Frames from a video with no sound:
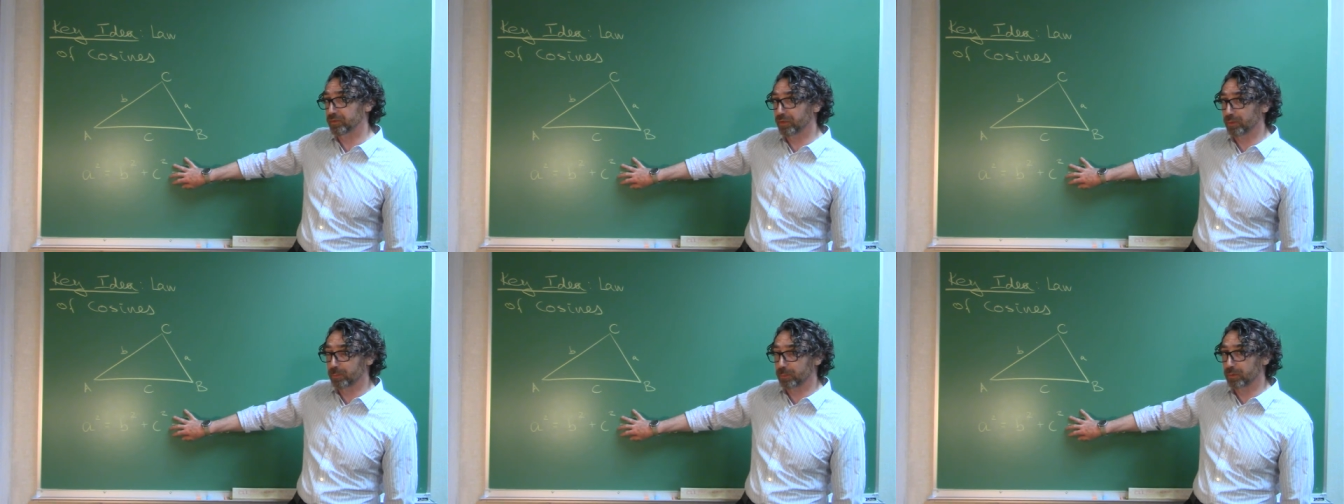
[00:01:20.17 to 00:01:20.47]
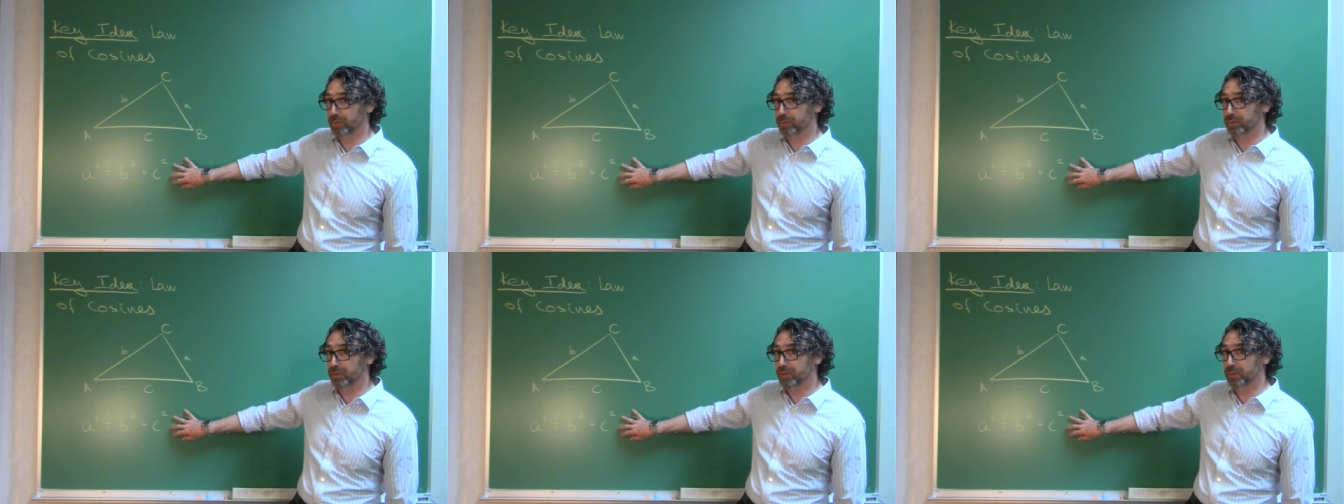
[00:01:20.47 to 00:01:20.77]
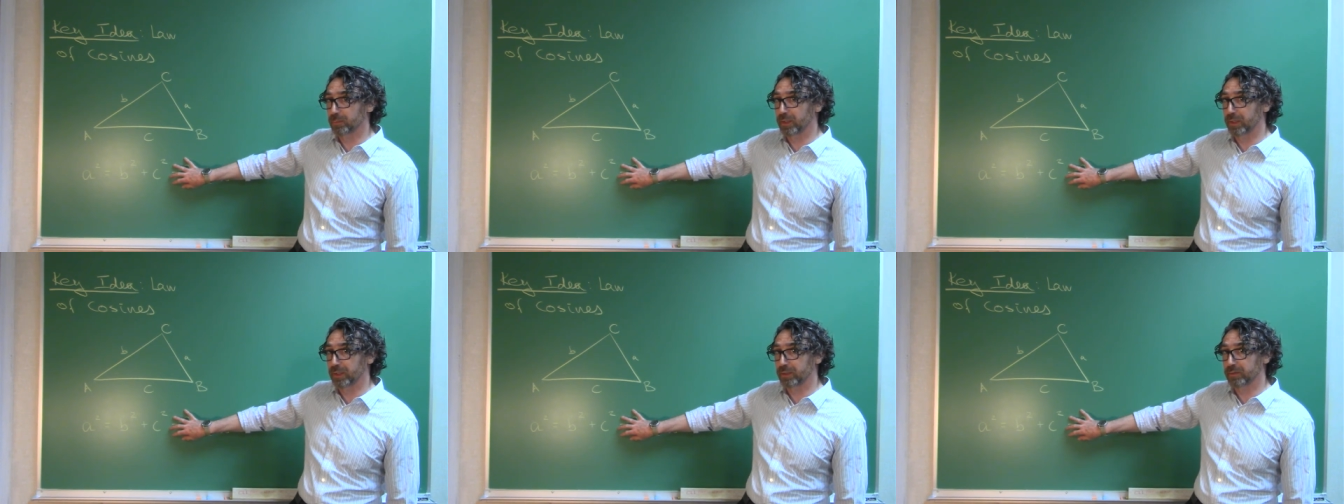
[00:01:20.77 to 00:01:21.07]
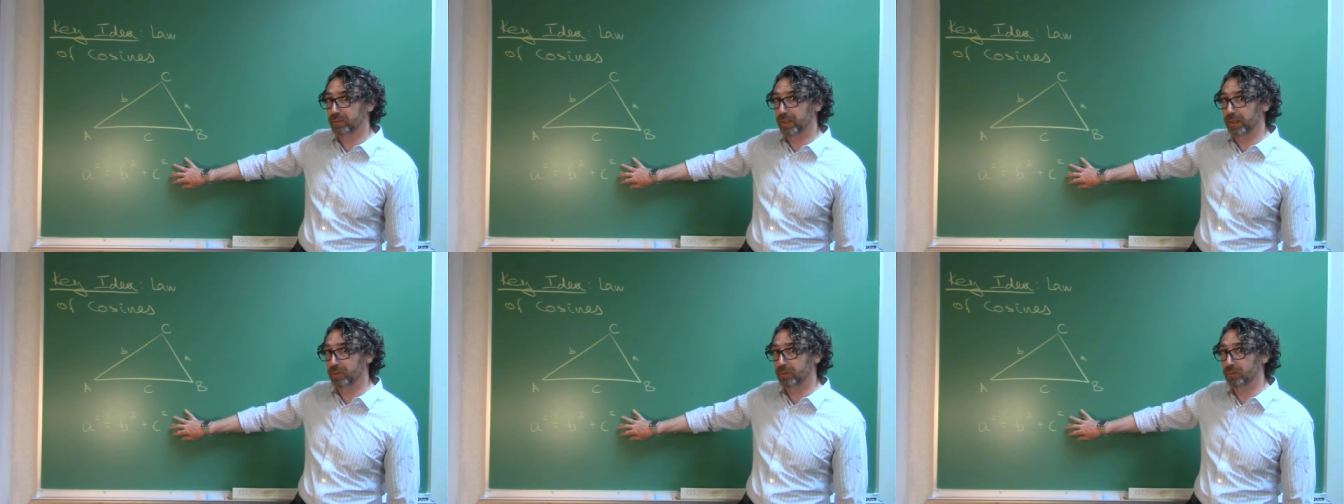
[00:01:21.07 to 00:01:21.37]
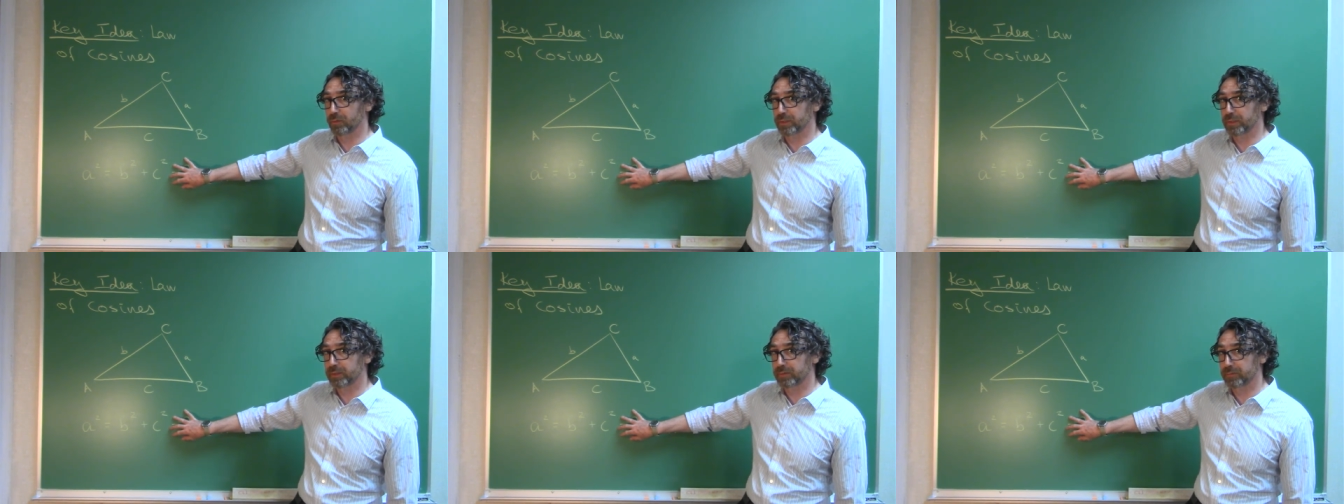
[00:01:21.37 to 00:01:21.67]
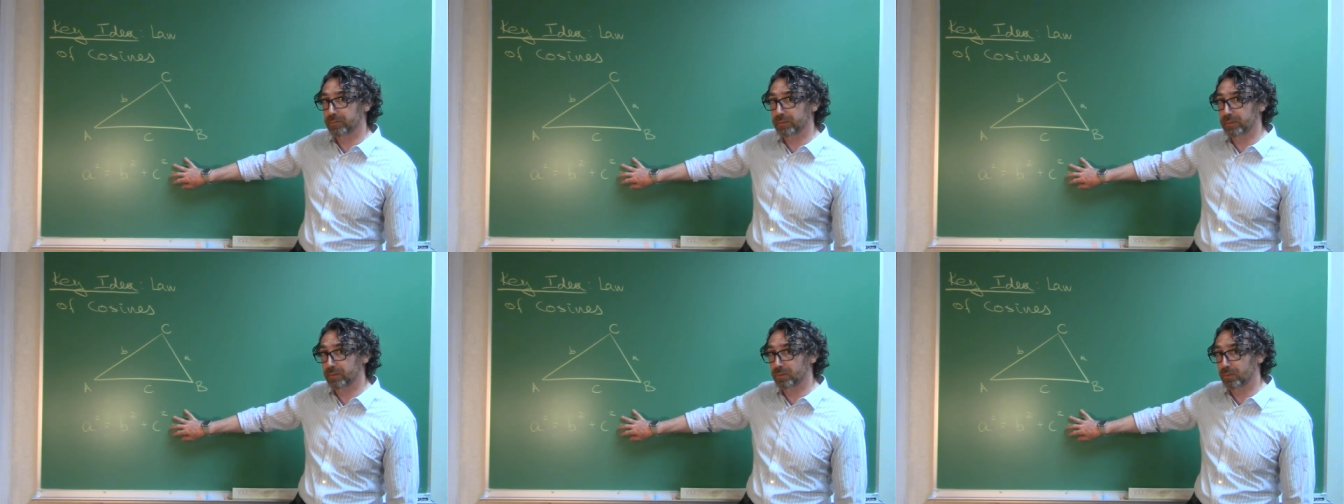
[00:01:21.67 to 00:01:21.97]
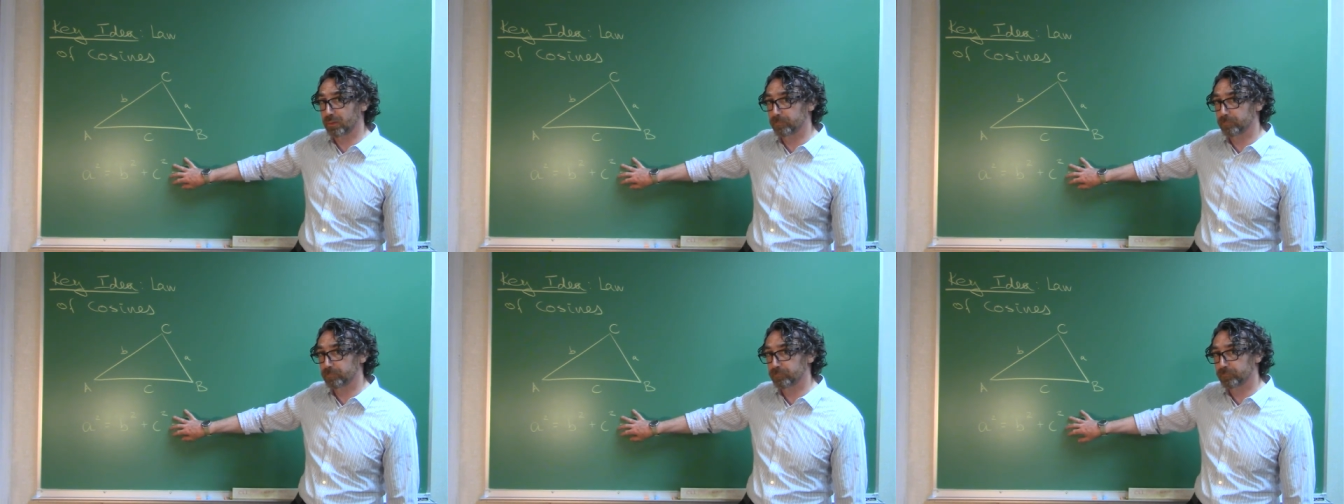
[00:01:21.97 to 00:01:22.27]
similar to the Pythagorean
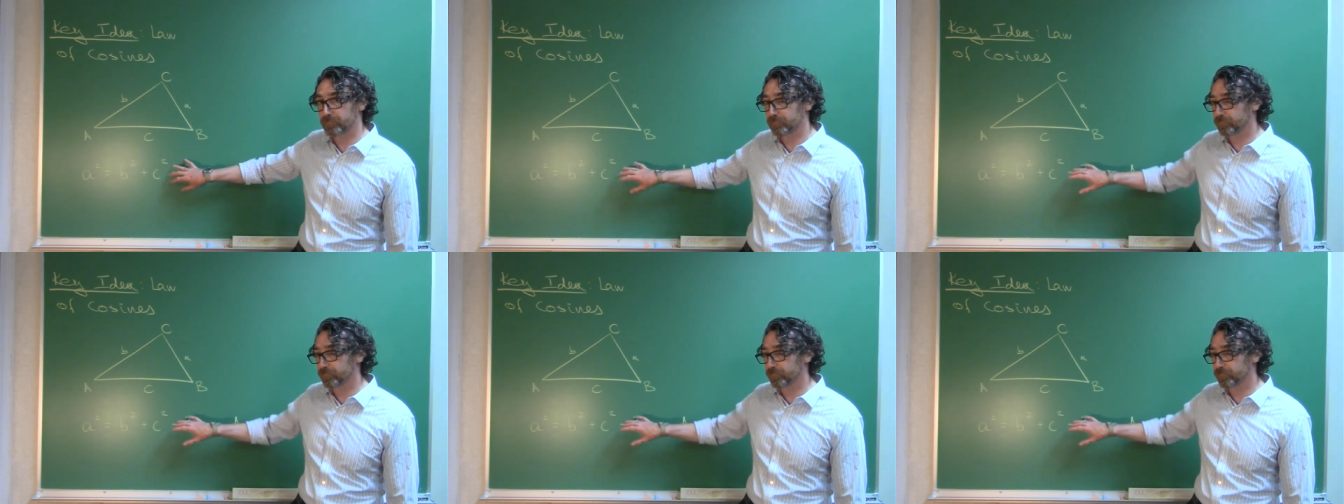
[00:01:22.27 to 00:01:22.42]
theorem.